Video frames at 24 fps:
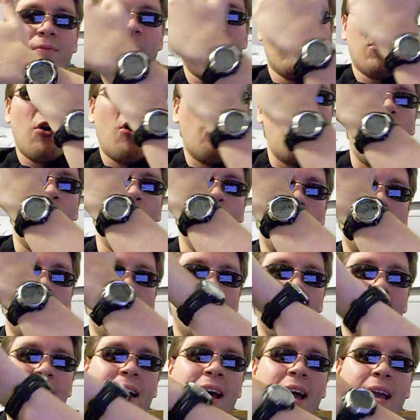
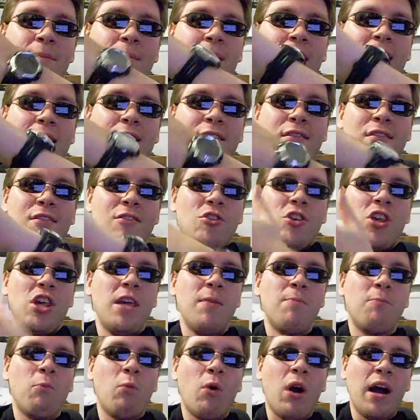Coleman Timex
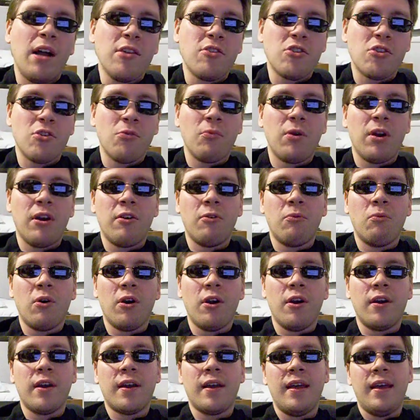cheap watch to wear to
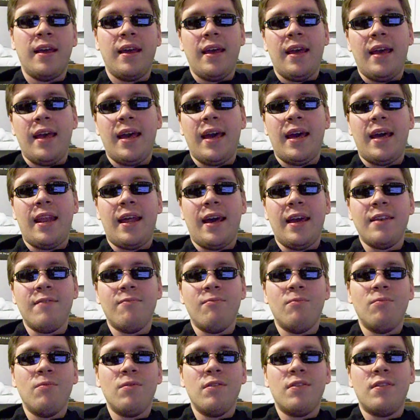work, and I
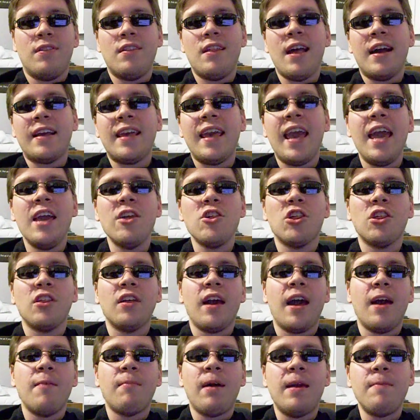occasionally
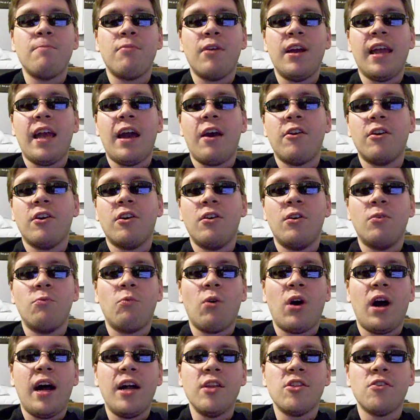I might bring out a good
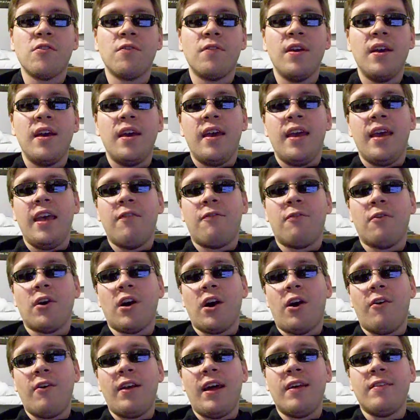watch if we're
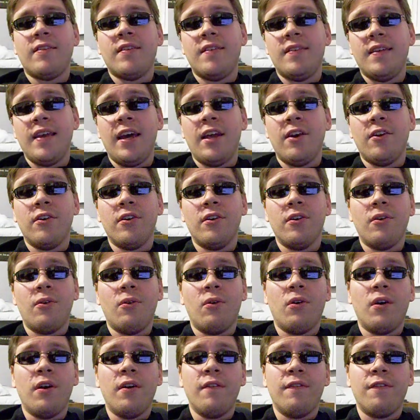going out to dinner
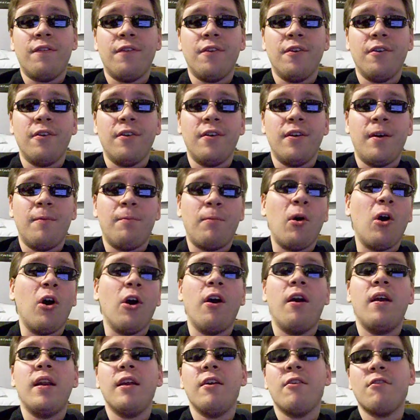or for a
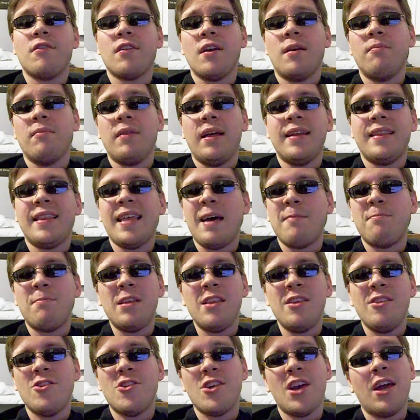party or something like that.
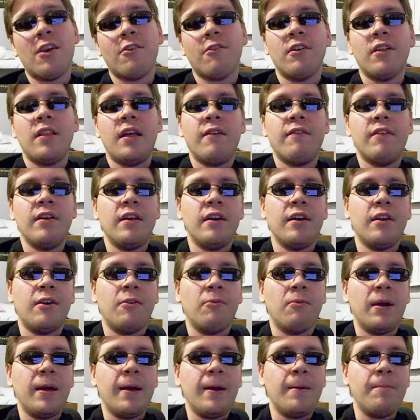But in general, I really
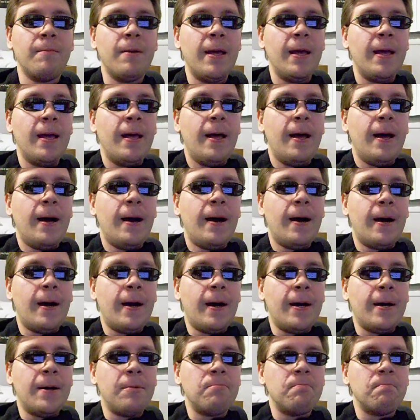don't wear
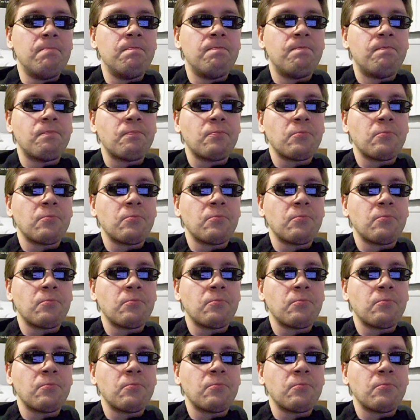them.